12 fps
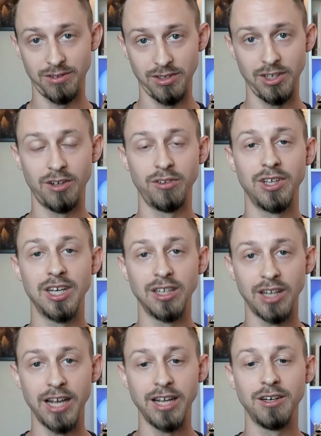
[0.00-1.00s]
the
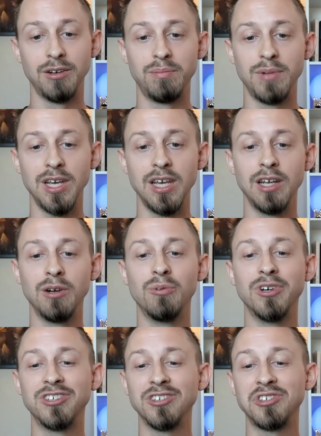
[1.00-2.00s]
enlightened being,
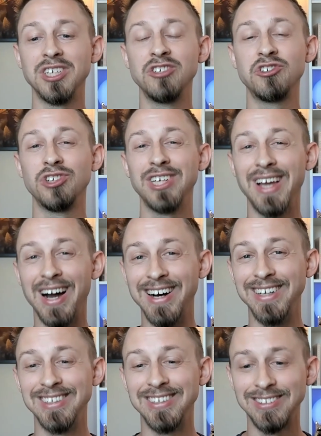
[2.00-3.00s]
was essentially
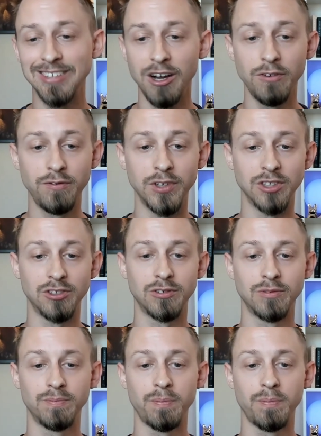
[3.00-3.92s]
unselfish.